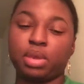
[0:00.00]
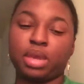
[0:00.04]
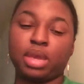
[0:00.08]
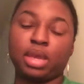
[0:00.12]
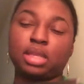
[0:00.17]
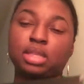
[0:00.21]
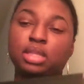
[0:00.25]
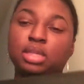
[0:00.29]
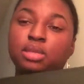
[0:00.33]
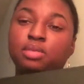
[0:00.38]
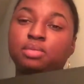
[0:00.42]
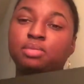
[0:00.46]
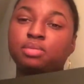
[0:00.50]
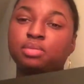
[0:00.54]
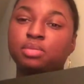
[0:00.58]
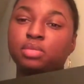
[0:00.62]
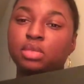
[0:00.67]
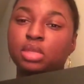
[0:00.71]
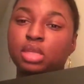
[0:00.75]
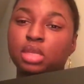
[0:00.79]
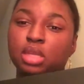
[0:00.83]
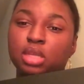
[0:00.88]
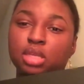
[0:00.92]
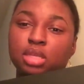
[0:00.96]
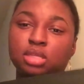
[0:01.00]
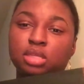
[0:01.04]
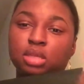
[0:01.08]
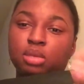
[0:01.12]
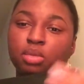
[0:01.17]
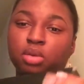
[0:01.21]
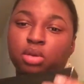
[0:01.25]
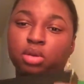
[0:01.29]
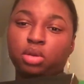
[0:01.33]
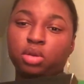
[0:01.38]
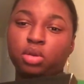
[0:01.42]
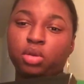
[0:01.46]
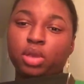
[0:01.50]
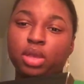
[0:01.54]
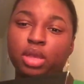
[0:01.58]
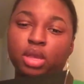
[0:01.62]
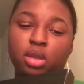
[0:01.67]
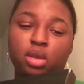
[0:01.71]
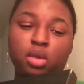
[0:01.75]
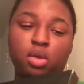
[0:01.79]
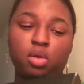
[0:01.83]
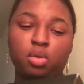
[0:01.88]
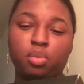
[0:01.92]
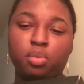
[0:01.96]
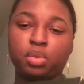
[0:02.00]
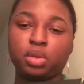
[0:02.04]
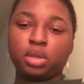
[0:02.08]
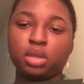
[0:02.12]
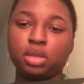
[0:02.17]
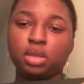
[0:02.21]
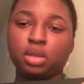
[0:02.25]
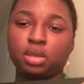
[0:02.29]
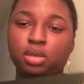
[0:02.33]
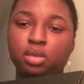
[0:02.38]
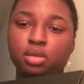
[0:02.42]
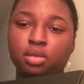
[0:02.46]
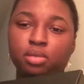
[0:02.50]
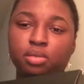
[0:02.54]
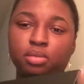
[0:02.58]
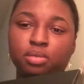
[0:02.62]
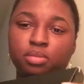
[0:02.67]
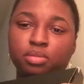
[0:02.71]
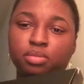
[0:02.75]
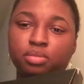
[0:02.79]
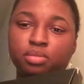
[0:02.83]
palette. So I'm going to go ahead and open it up.